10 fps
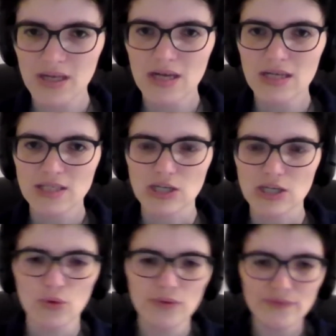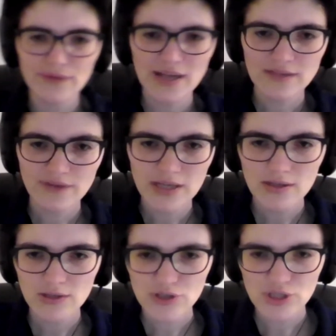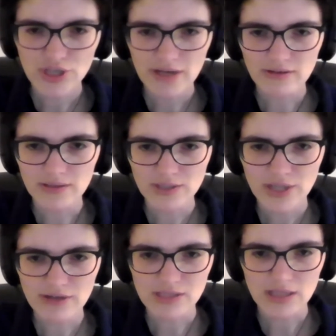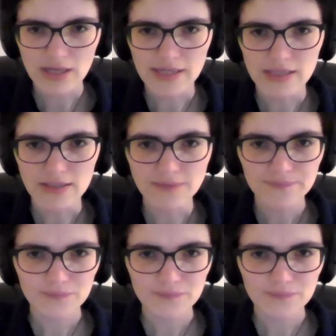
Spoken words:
So in fact, if I can just share a slide here,